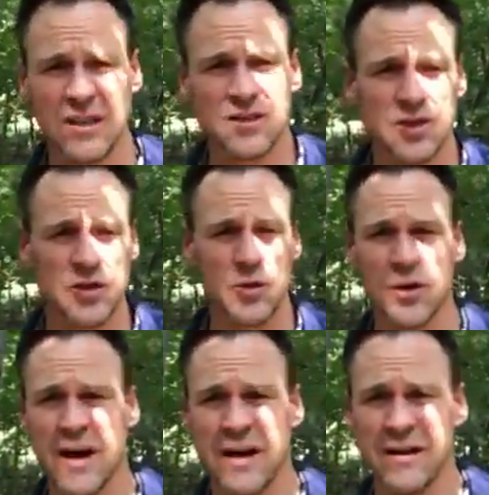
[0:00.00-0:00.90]
so that
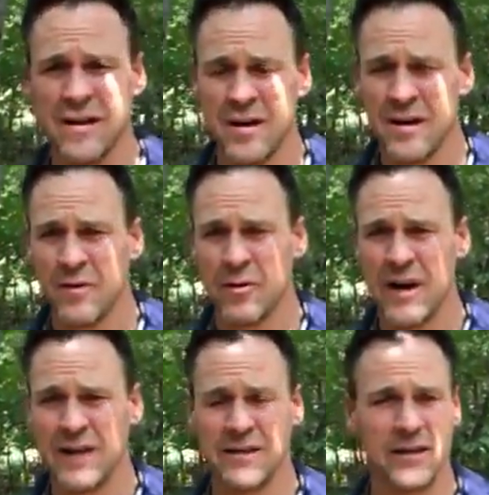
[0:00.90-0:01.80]
we're
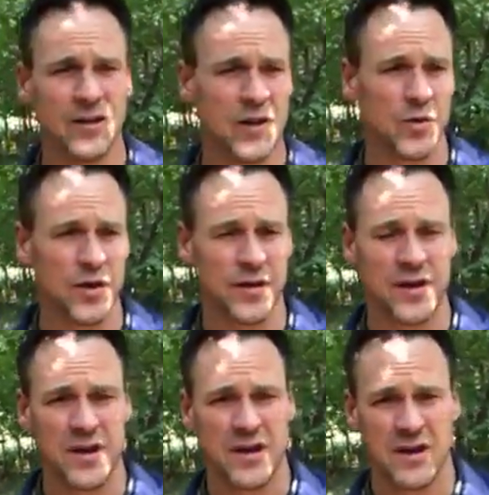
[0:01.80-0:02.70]
not dealing with
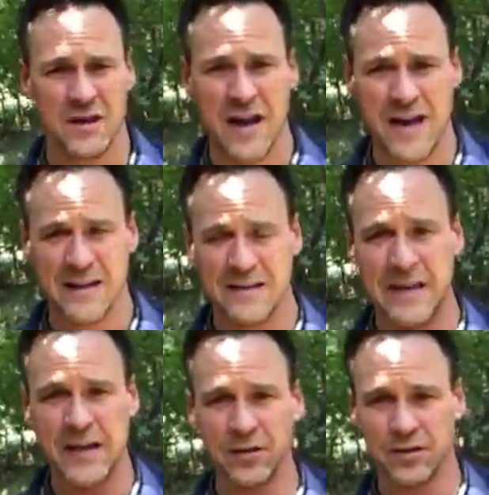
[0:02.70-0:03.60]
like
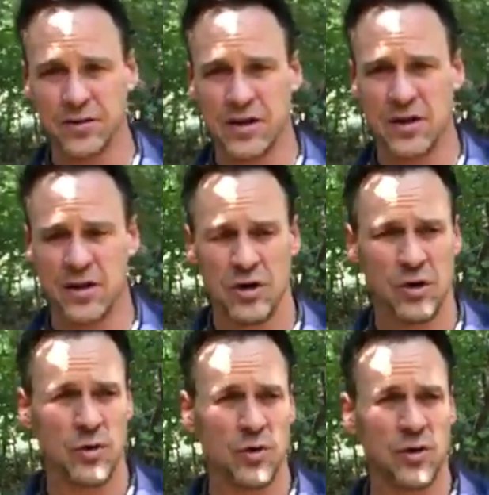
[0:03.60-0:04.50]
dealers
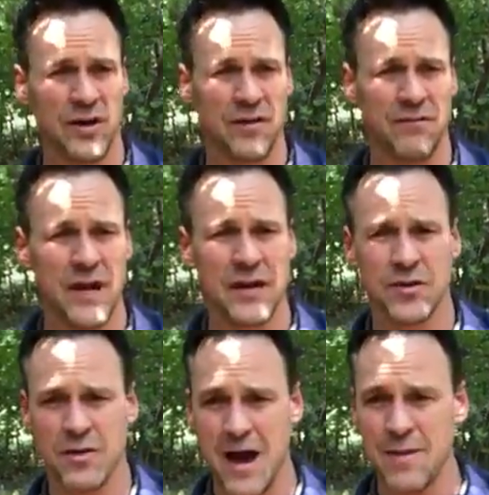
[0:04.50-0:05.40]
who invent
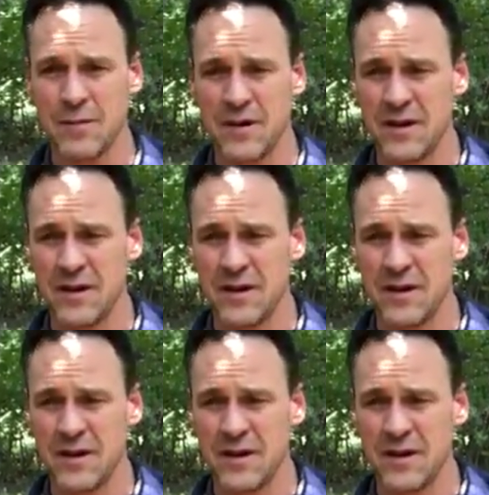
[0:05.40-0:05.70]
crap